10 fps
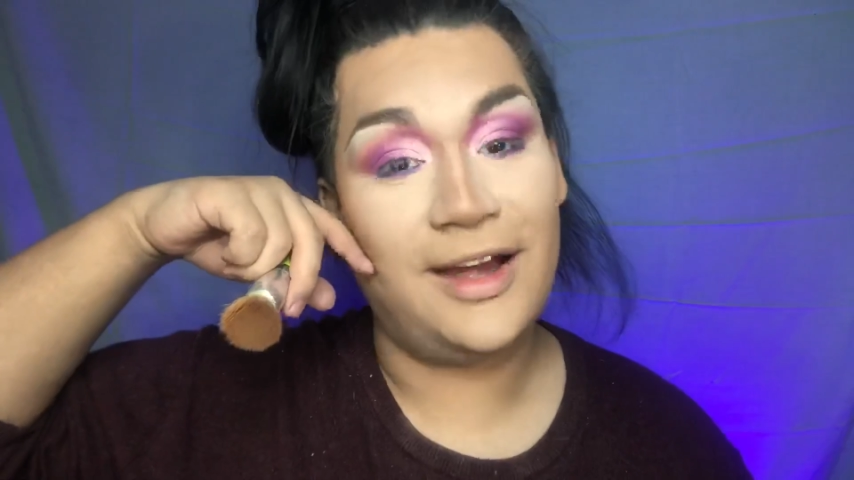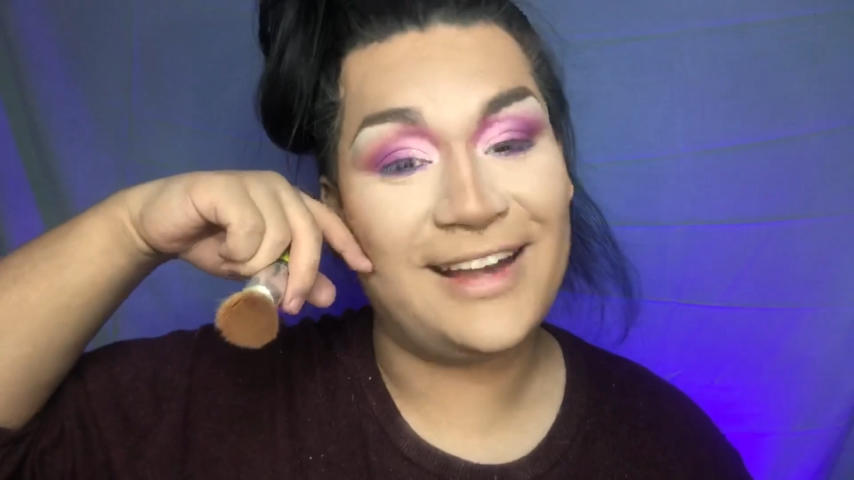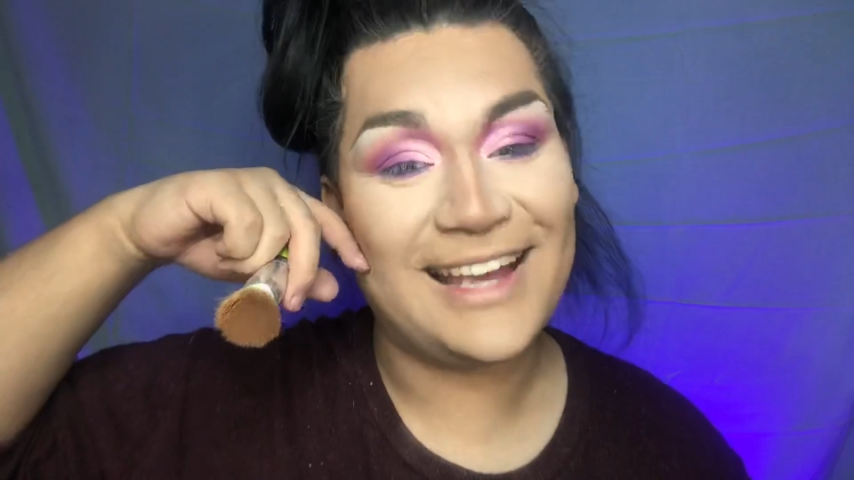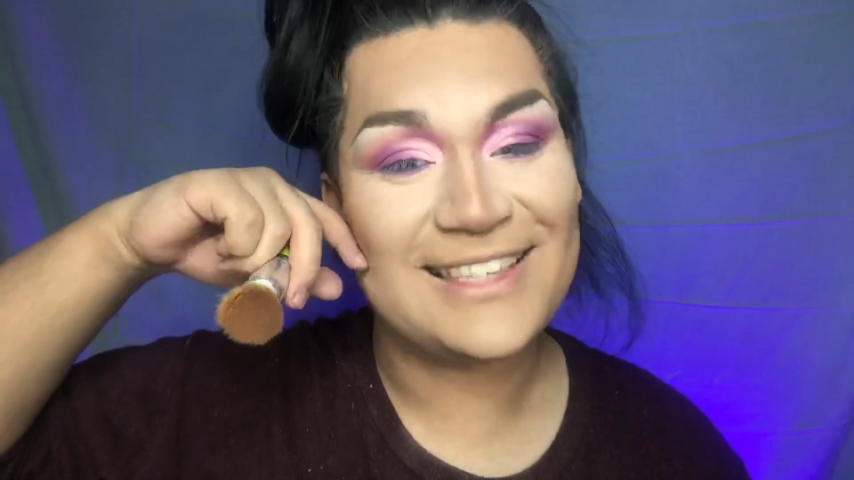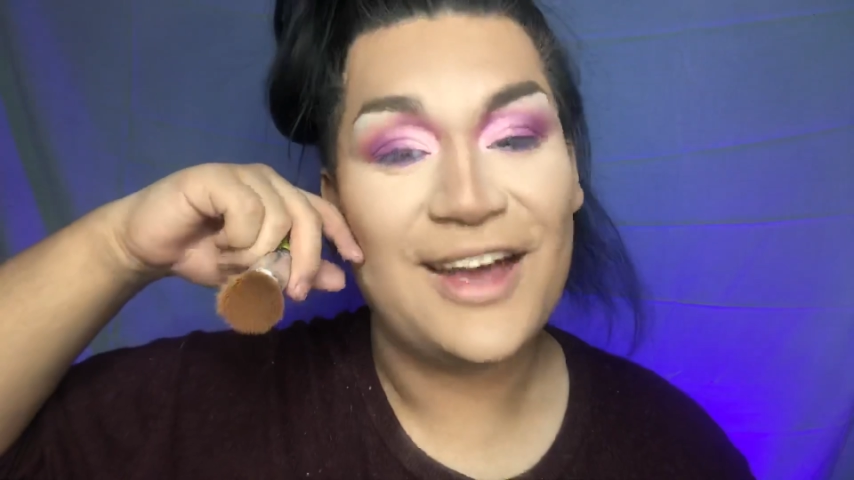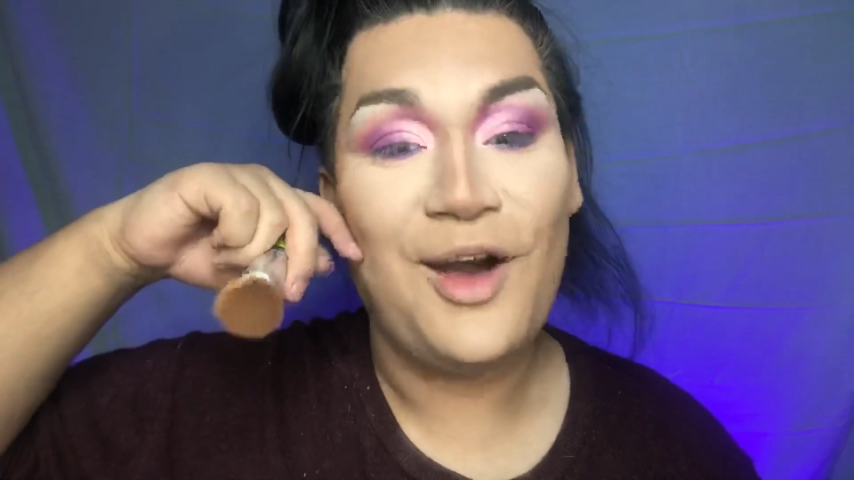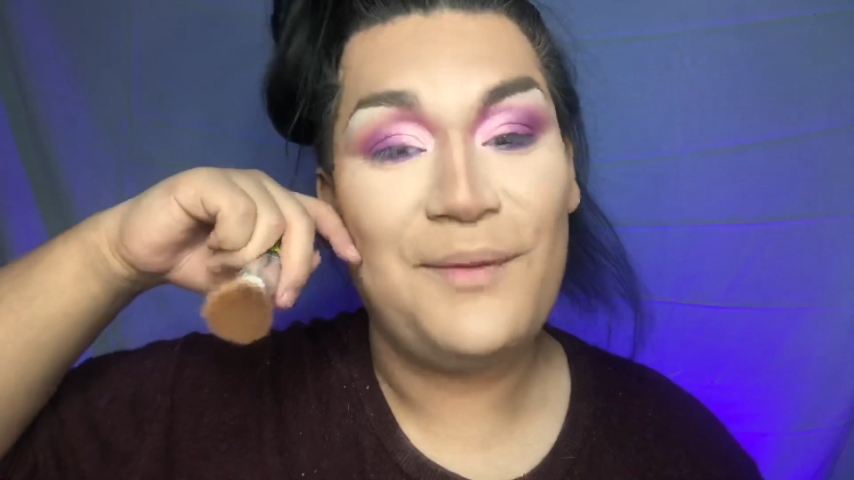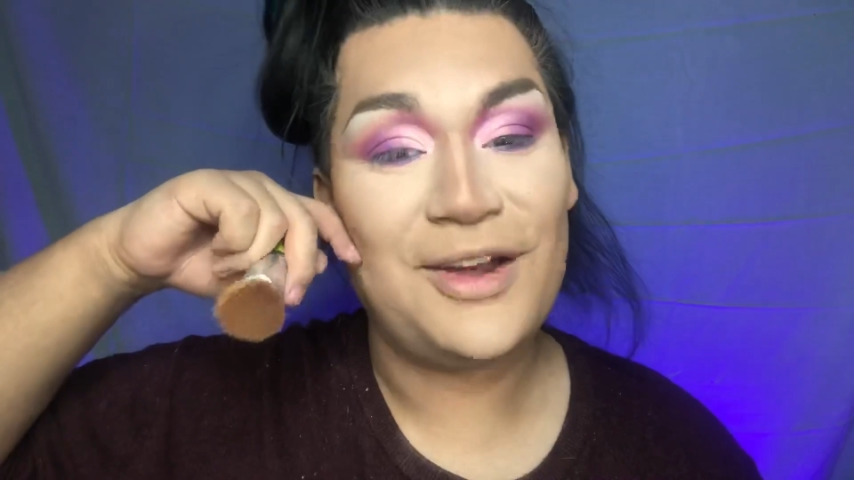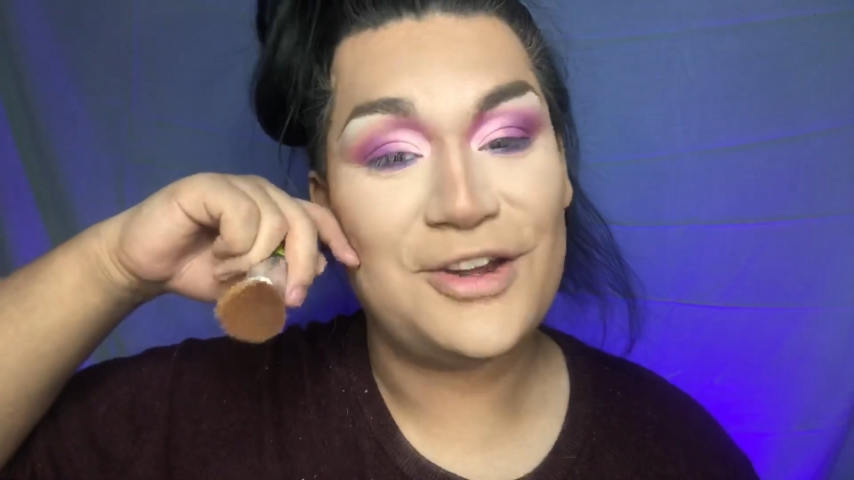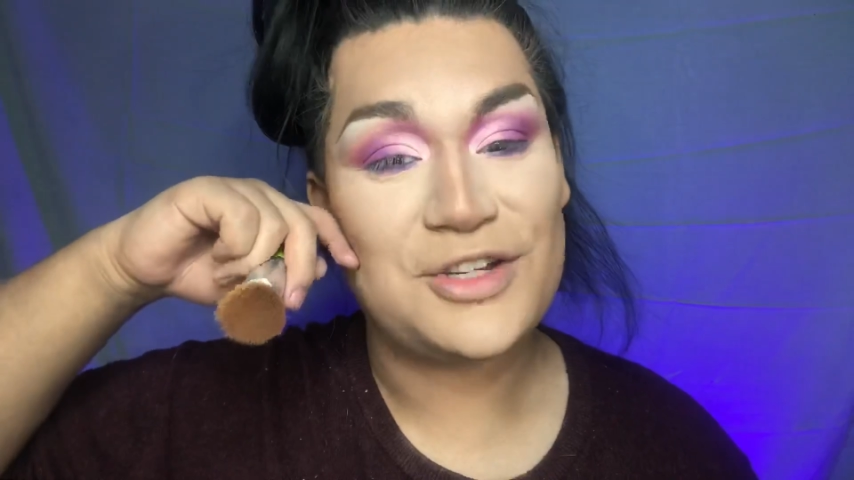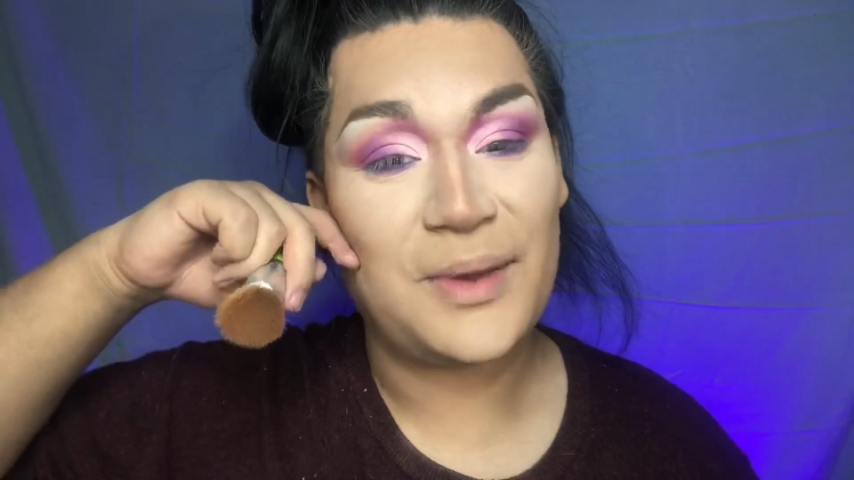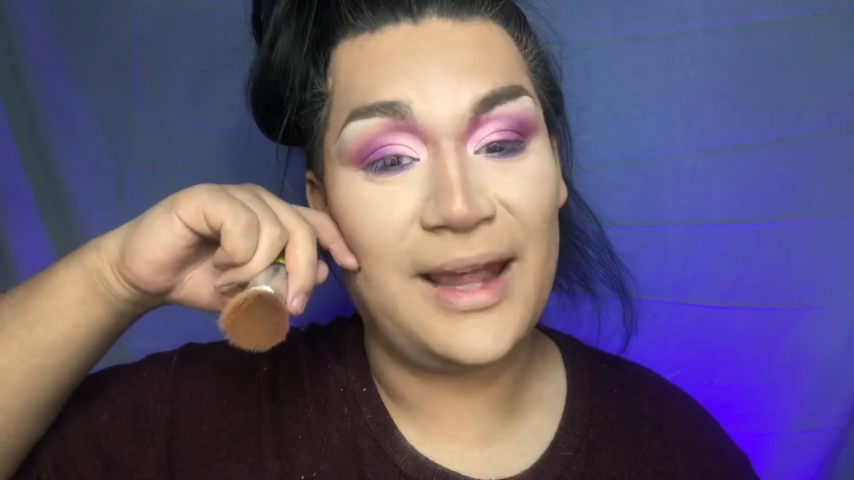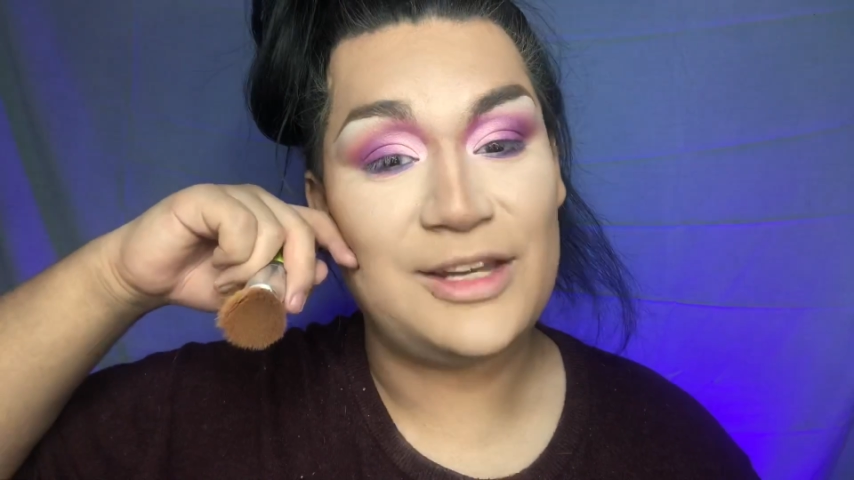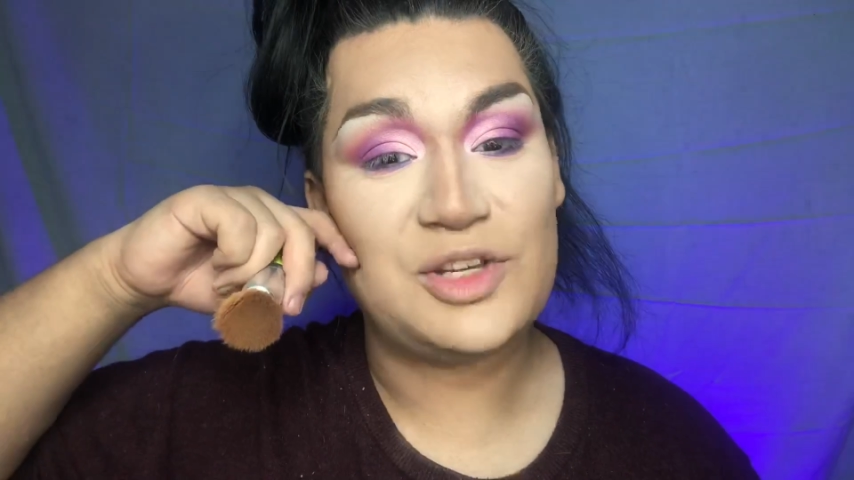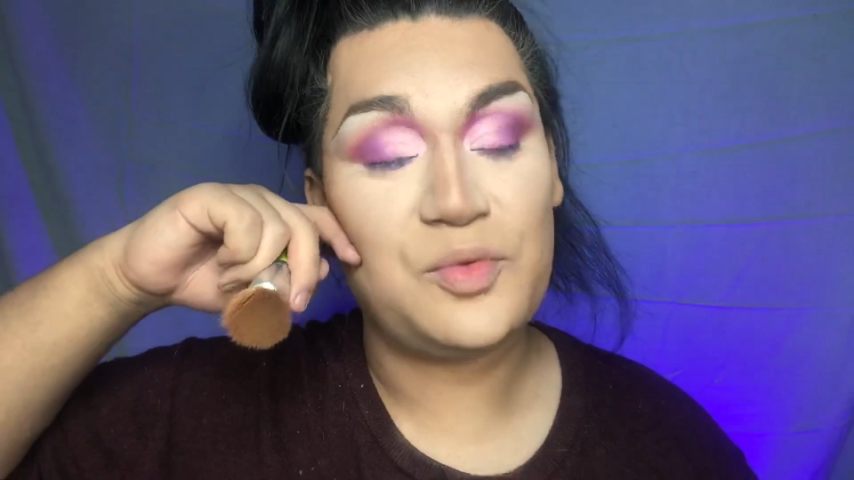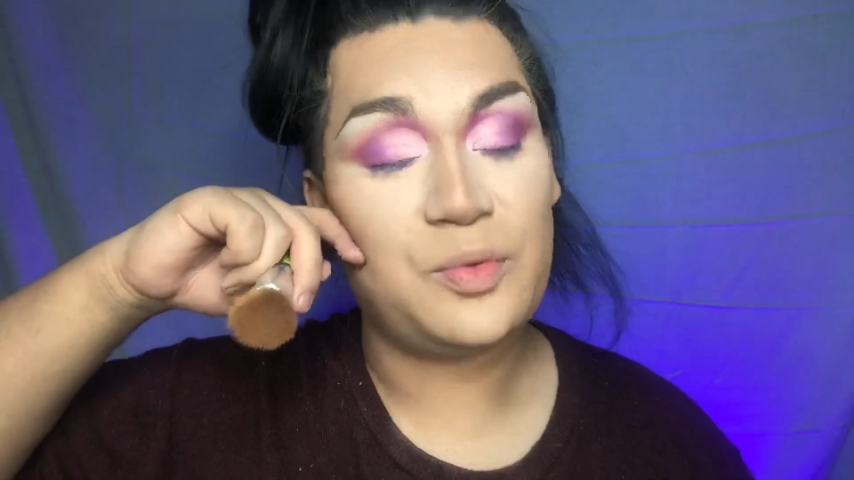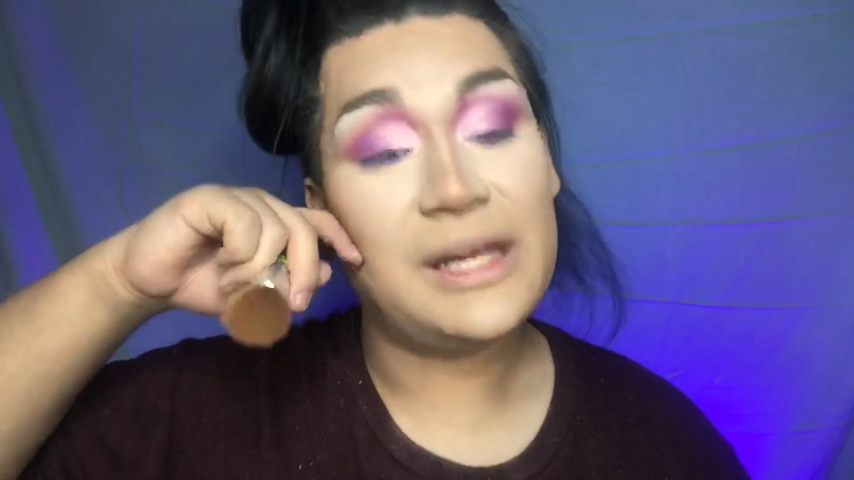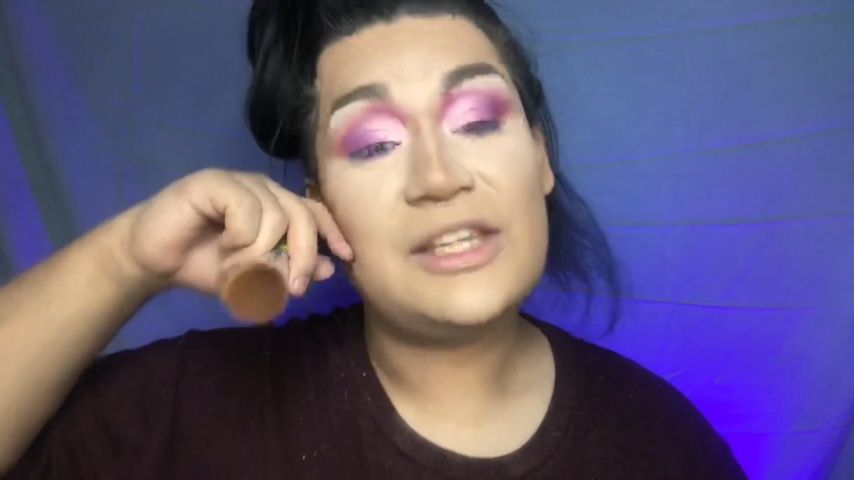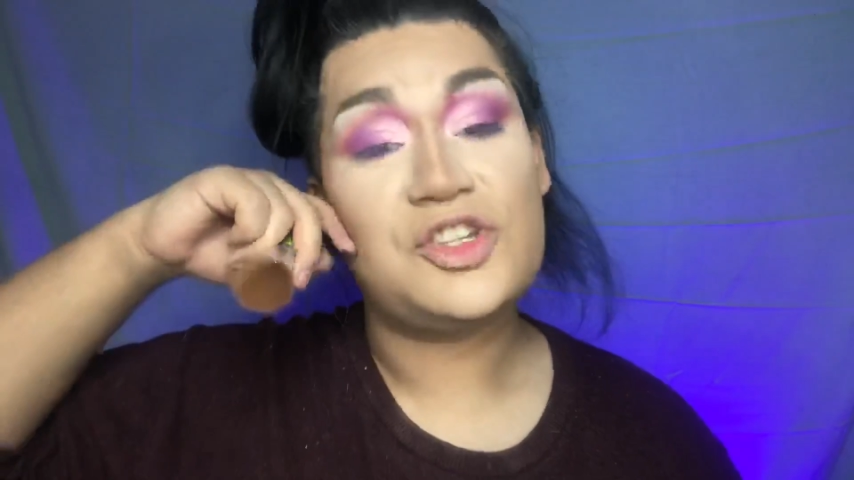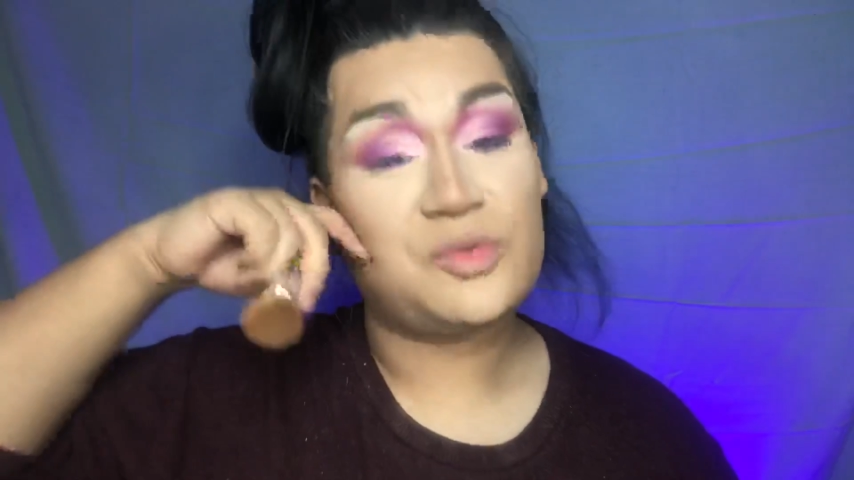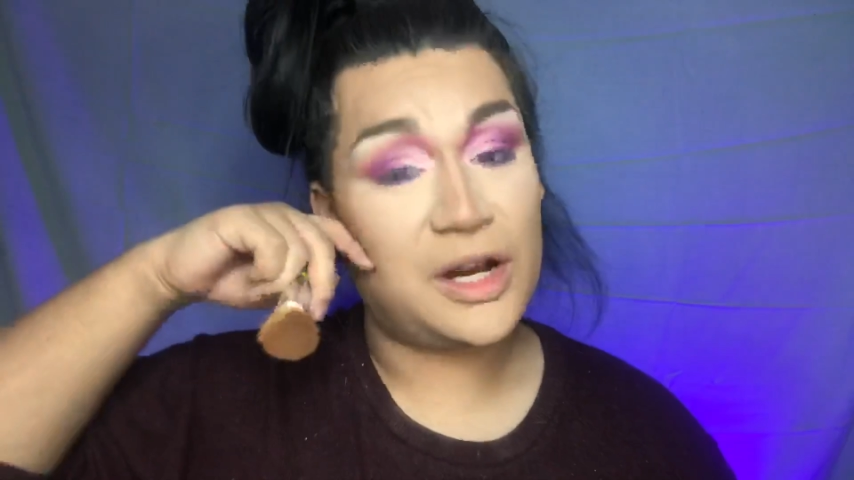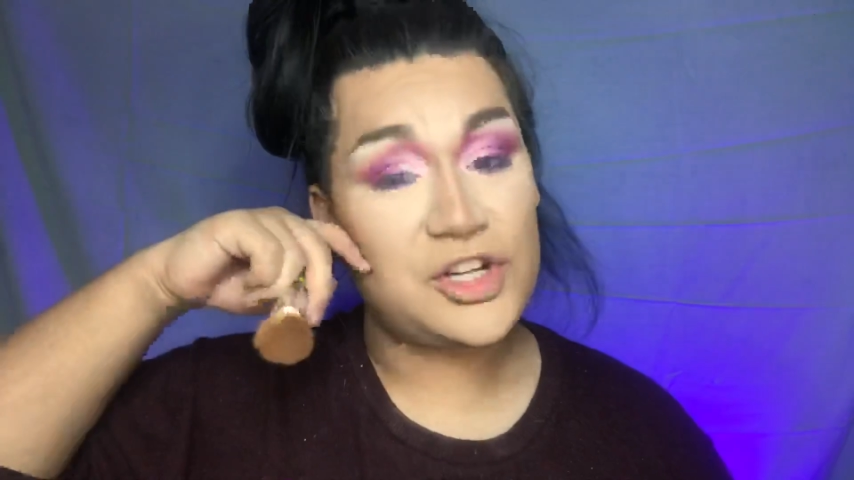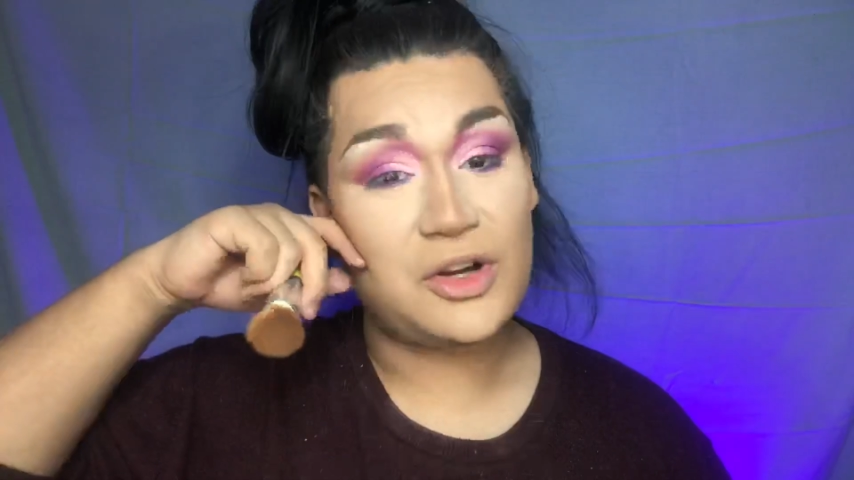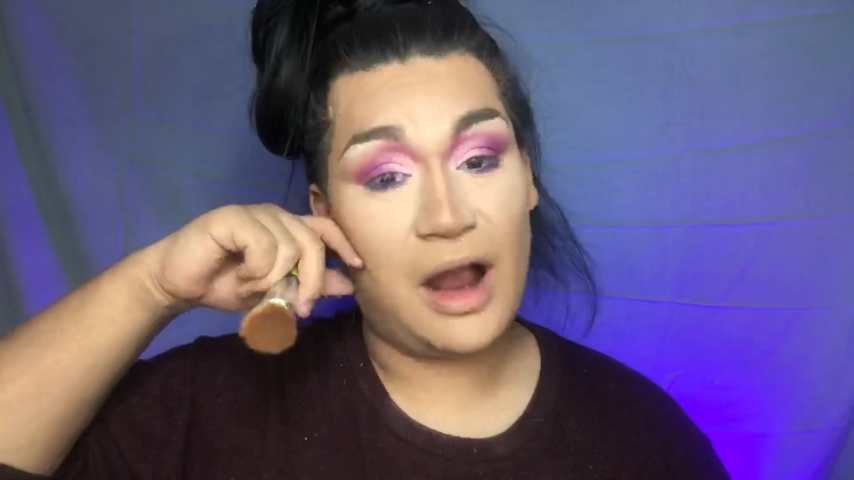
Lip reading: because we are trying to restructure